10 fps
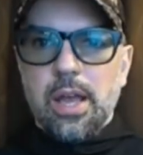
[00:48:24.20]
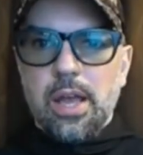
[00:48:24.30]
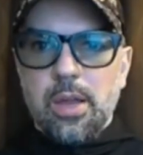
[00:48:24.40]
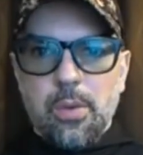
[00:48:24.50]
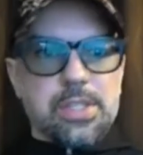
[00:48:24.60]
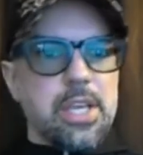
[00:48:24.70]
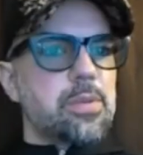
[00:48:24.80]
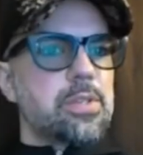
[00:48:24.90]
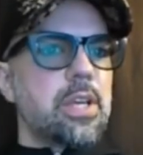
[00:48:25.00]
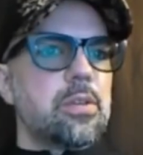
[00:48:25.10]
it was
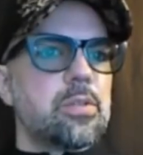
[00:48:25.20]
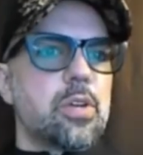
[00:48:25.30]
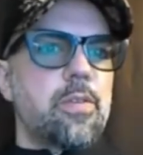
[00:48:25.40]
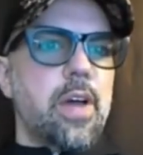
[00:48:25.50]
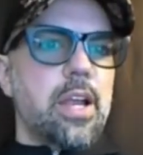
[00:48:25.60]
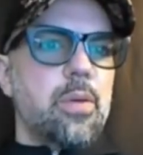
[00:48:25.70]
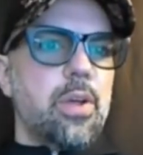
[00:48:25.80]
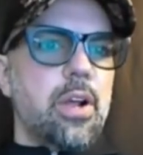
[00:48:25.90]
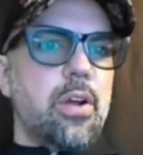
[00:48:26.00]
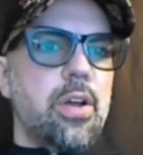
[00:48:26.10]
80%. So finally, we
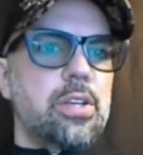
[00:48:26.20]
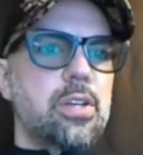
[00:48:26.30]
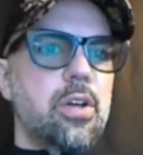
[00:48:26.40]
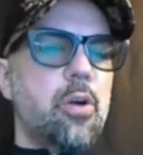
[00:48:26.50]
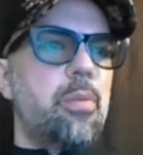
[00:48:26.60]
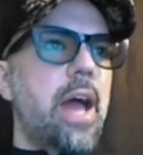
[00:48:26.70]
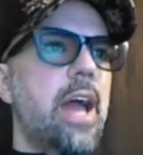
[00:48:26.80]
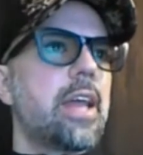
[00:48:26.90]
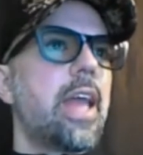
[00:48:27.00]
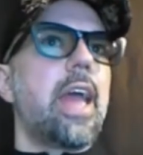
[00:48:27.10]
are going to go
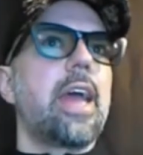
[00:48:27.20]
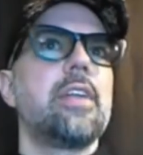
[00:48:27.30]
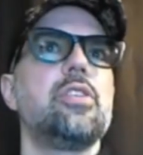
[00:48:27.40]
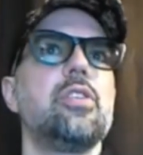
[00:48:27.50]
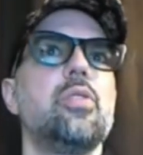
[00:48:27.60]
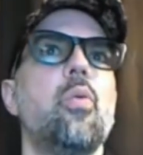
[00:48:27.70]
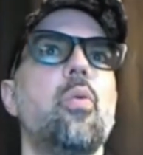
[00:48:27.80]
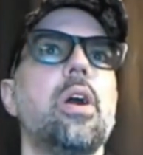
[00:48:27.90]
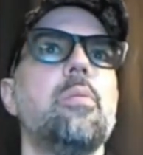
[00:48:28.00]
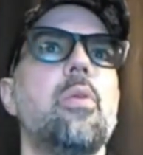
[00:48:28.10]
back and do
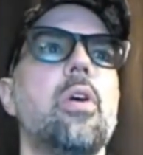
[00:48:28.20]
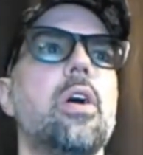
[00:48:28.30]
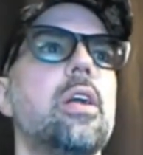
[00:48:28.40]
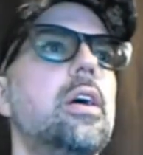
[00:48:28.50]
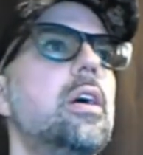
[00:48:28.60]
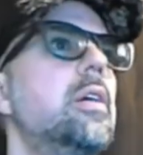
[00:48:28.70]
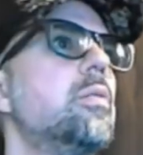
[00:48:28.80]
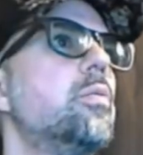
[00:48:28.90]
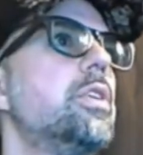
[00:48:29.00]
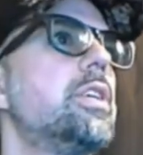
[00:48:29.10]
one more,
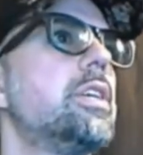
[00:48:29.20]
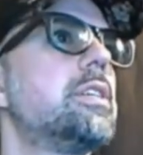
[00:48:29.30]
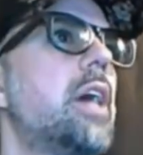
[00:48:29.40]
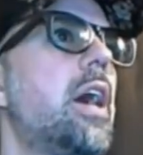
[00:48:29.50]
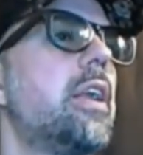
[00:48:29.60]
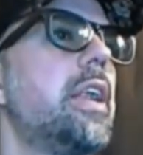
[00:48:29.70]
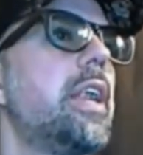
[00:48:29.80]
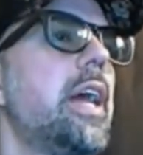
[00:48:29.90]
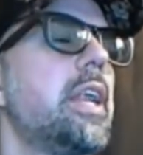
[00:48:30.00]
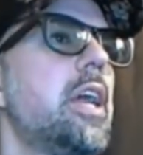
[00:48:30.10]
which is our
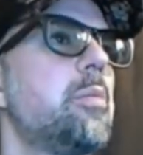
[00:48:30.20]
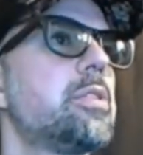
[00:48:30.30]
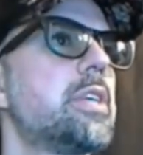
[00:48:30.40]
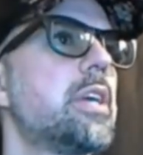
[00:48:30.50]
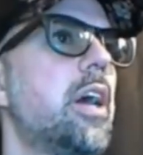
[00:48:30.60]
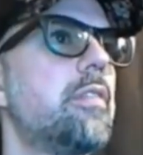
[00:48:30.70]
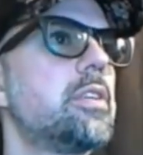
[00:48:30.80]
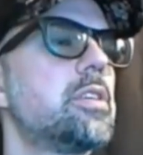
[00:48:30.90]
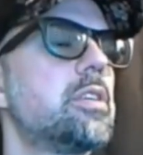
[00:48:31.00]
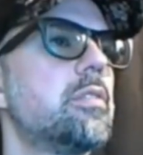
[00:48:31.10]
99%
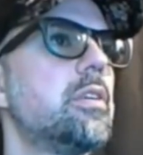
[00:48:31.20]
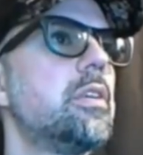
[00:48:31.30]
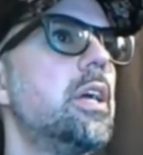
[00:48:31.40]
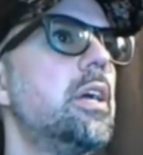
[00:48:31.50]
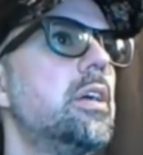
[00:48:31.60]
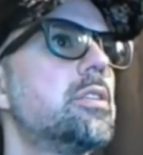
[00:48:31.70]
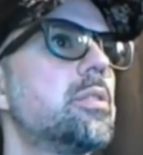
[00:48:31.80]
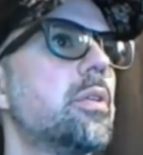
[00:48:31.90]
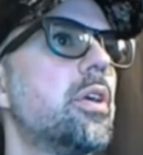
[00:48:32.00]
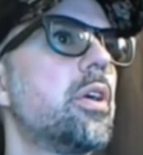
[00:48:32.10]
confidence interval.
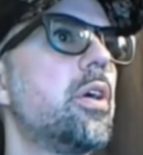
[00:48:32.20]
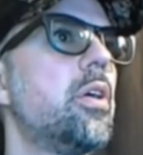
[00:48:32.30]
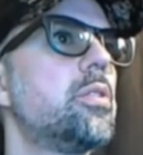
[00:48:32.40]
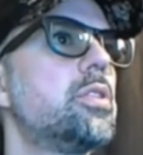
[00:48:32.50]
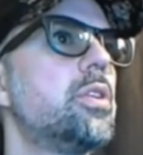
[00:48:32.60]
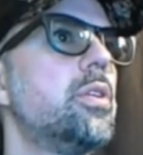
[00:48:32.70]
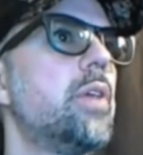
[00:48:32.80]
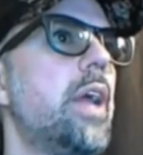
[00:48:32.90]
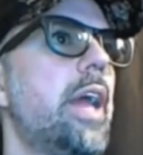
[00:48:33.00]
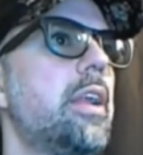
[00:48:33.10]
So we're going to go
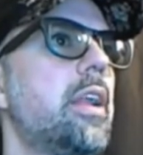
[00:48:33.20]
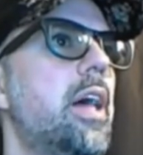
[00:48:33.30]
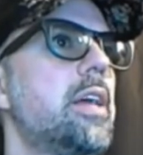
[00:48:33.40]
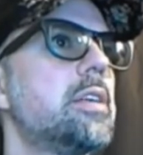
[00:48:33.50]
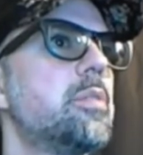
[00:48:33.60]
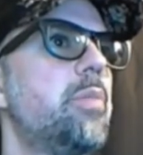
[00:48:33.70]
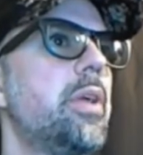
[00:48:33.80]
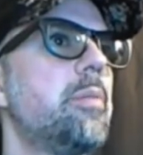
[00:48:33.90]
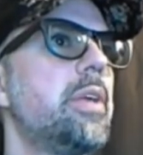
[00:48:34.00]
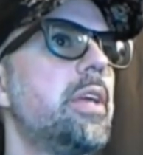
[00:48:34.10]
to analyze,
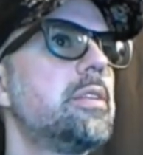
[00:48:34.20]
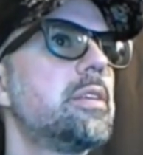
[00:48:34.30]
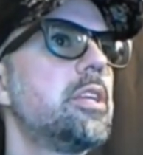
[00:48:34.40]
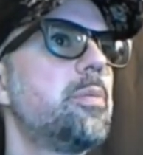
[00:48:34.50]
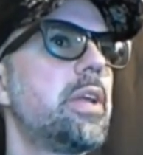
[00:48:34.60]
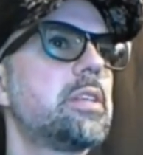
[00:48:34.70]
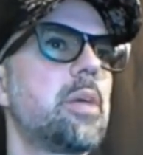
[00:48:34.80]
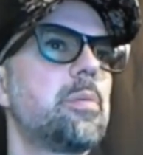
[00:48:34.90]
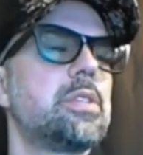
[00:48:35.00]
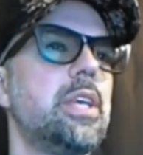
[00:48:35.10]
compare means, independent
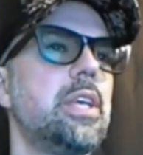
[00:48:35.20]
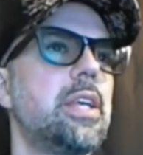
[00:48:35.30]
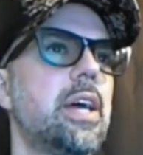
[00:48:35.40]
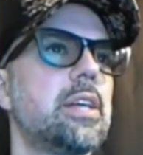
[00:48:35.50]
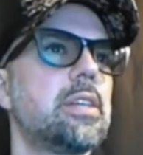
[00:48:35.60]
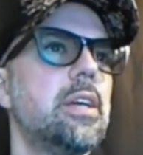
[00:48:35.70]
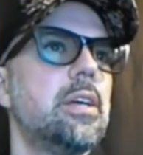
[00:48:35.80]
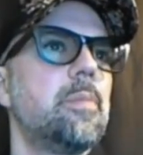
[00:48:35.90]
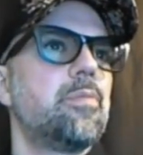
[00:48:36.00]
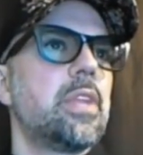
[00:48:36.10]
samples t-test,
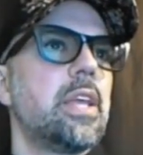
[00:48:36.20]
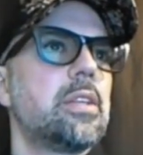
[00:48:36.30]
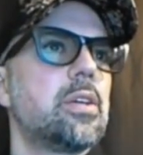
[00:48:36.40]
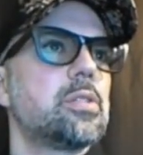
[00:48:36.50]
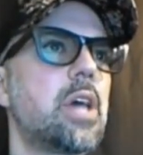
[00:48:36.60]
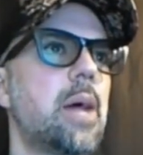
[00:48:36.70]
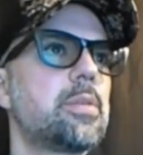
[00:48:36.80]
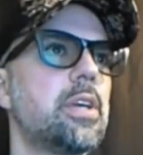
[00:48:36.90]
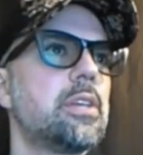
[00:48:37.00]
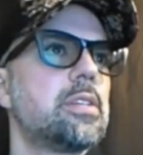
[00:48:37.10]
hit those
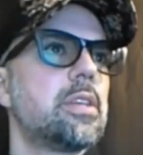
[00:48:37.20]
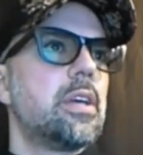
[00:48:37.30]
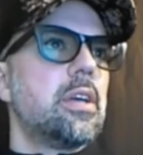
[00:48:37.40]
options,